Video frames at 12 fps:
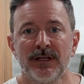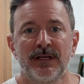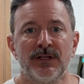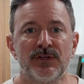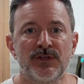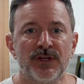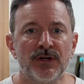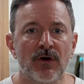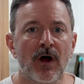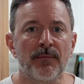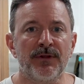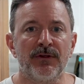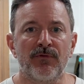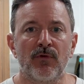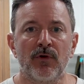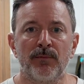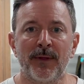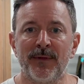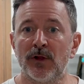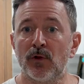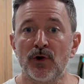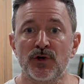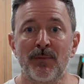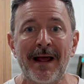consider opting for maybe a
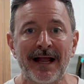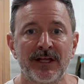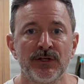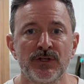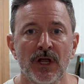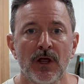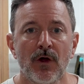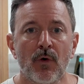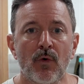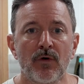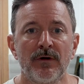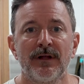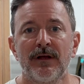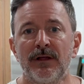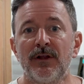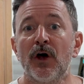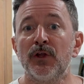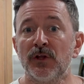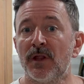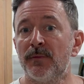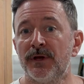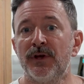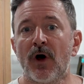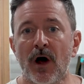larger package or an
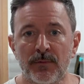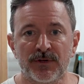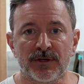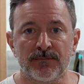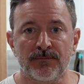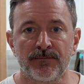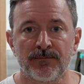unlimited option.